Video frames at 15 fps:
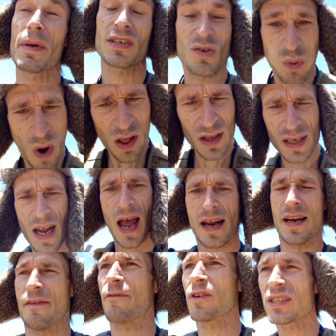been dwelling
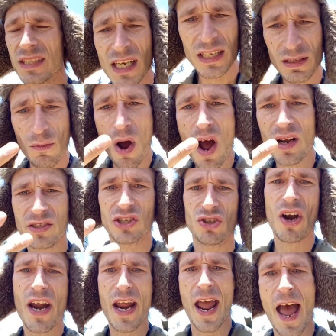on it for 6 months
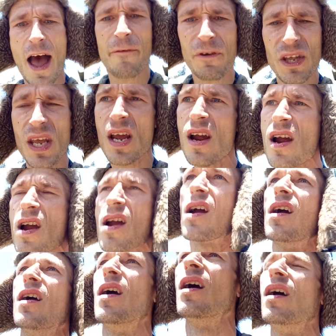straight, half a
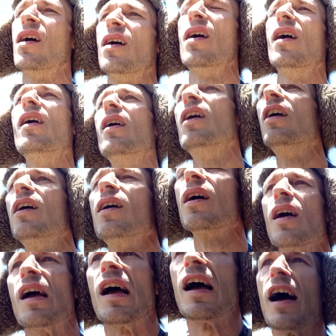year.
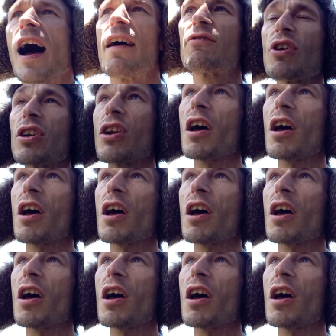I've done